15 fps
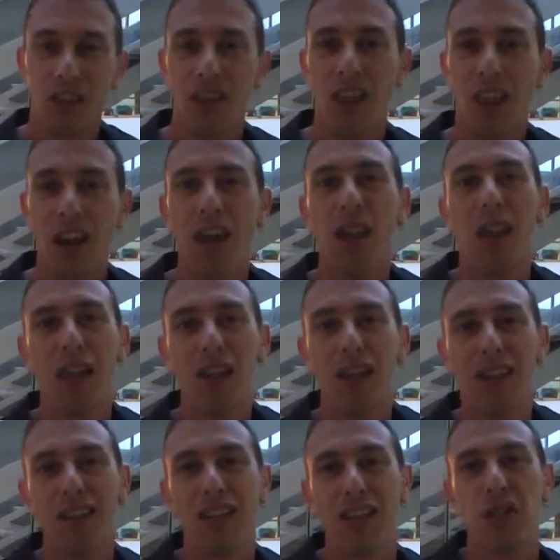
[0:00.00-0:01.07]
then I think
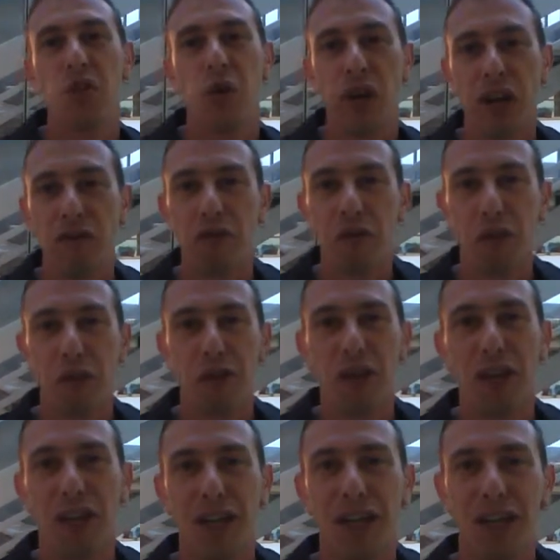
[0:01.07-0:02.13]
that's great for
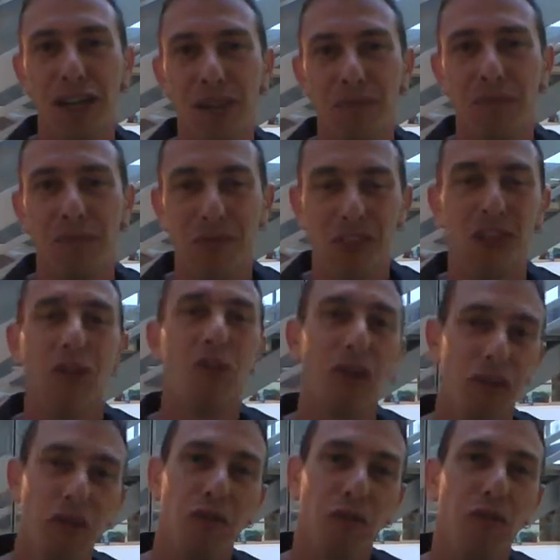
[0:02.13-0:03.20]
generally
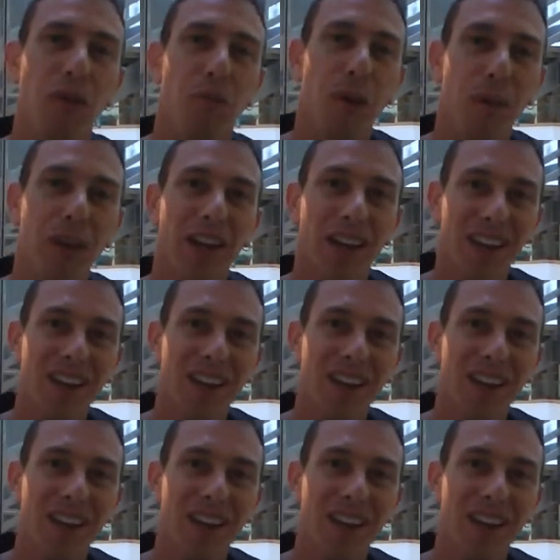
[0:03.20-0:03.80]
for the public.